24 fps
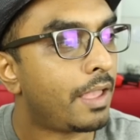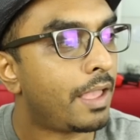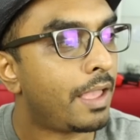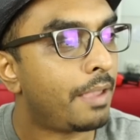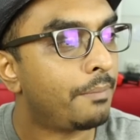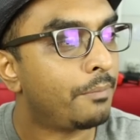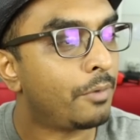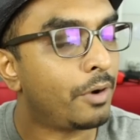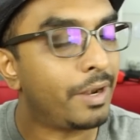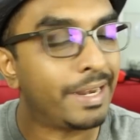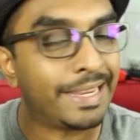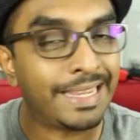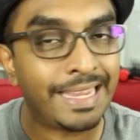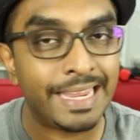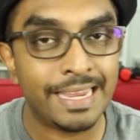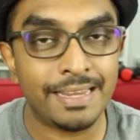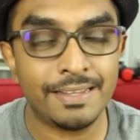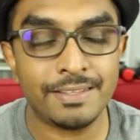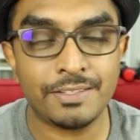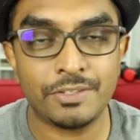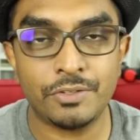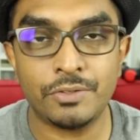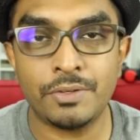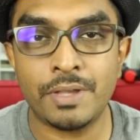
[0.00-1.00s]

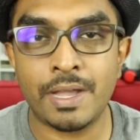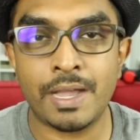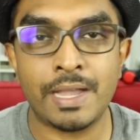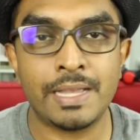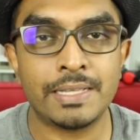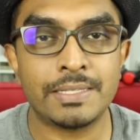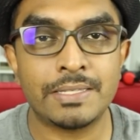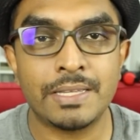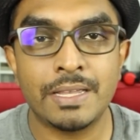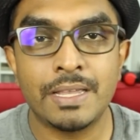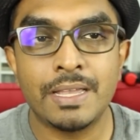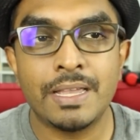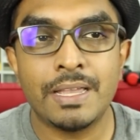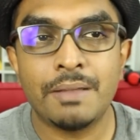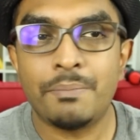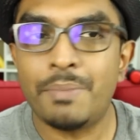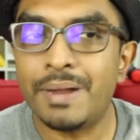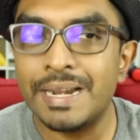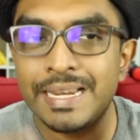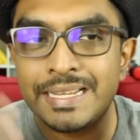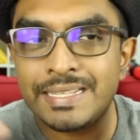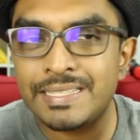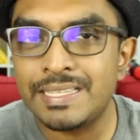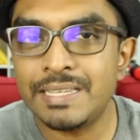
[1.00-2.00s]
against you guys,
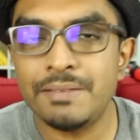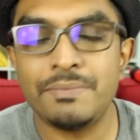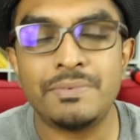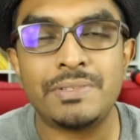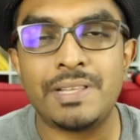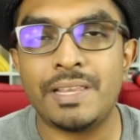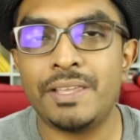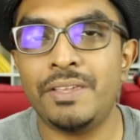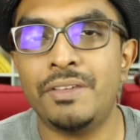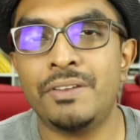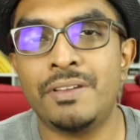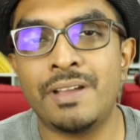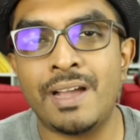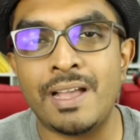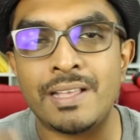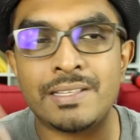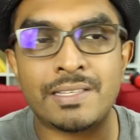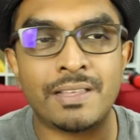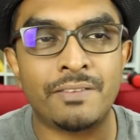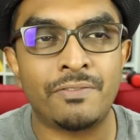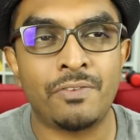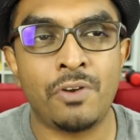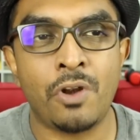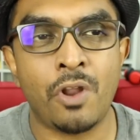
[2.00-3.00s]
but it seems like you
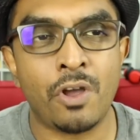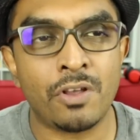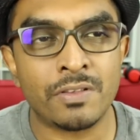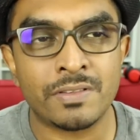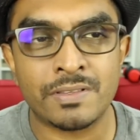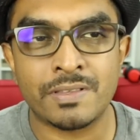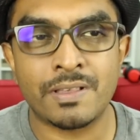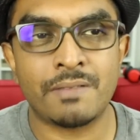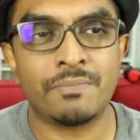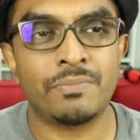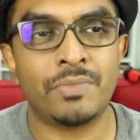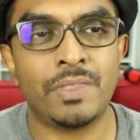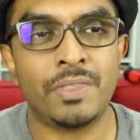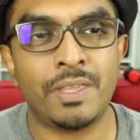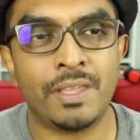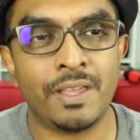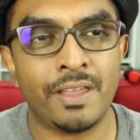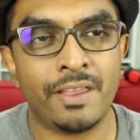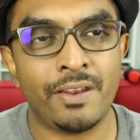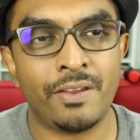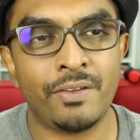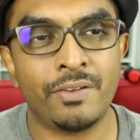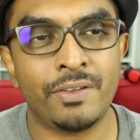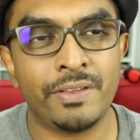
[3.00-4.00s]
guys have lost something.
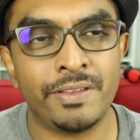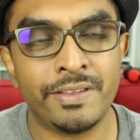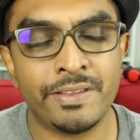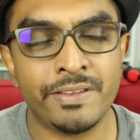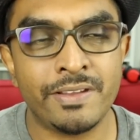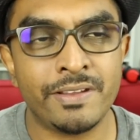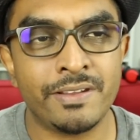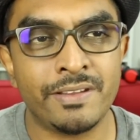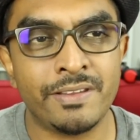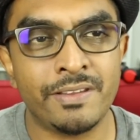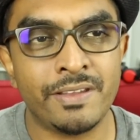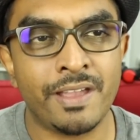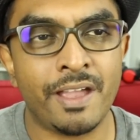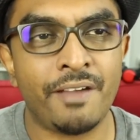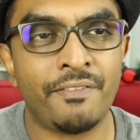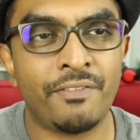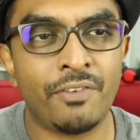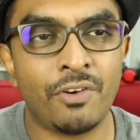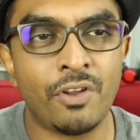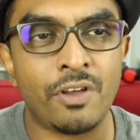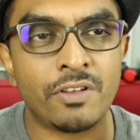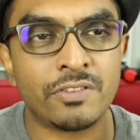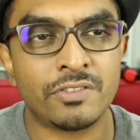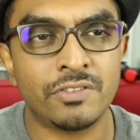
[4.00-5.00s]
You know, you have
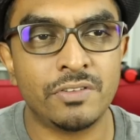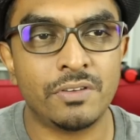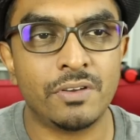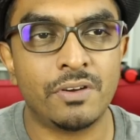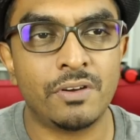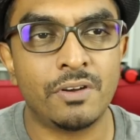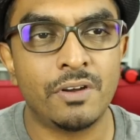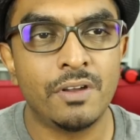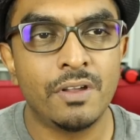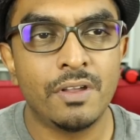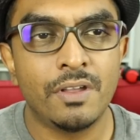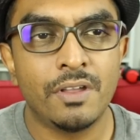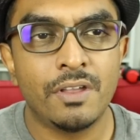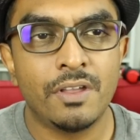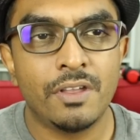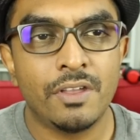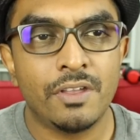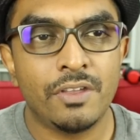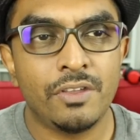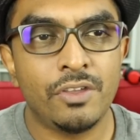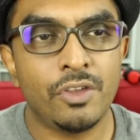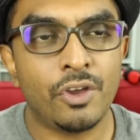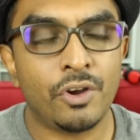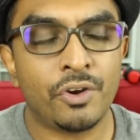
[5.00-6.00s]
lost your
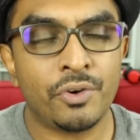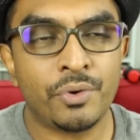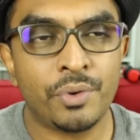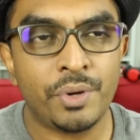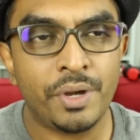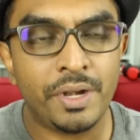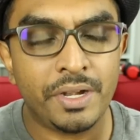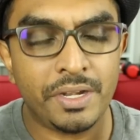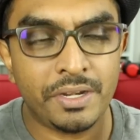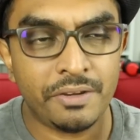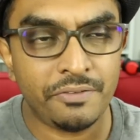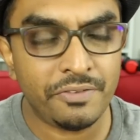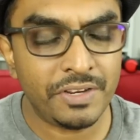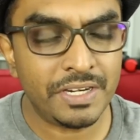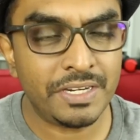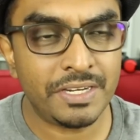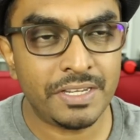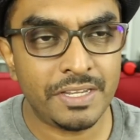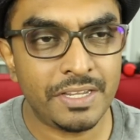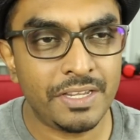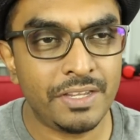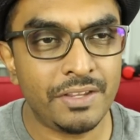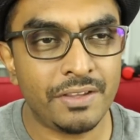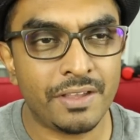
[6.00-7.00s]

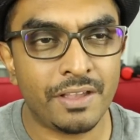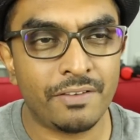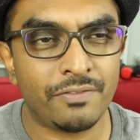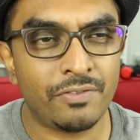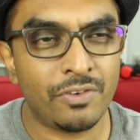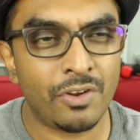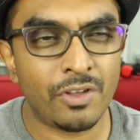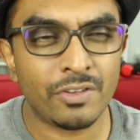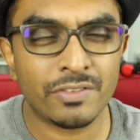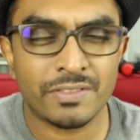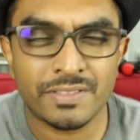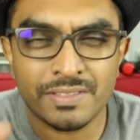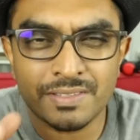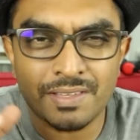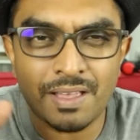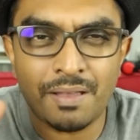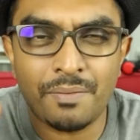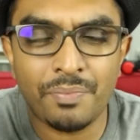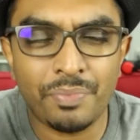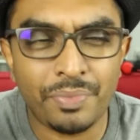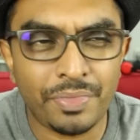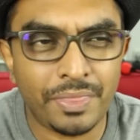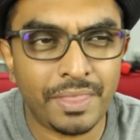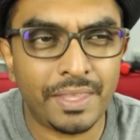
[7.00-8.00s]
creativity. You have lost
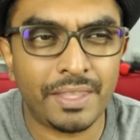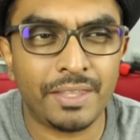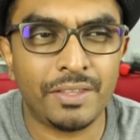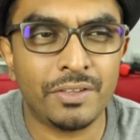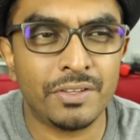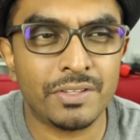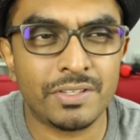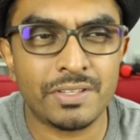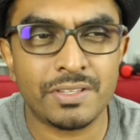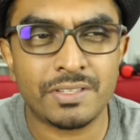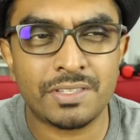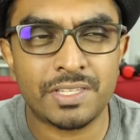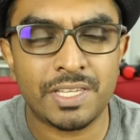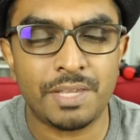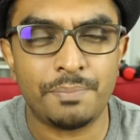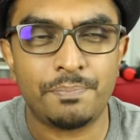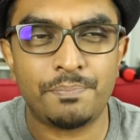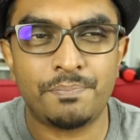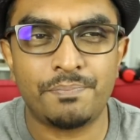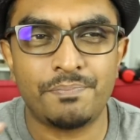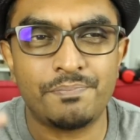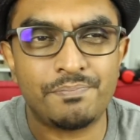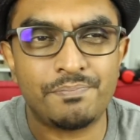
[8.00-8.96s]
something. You just keep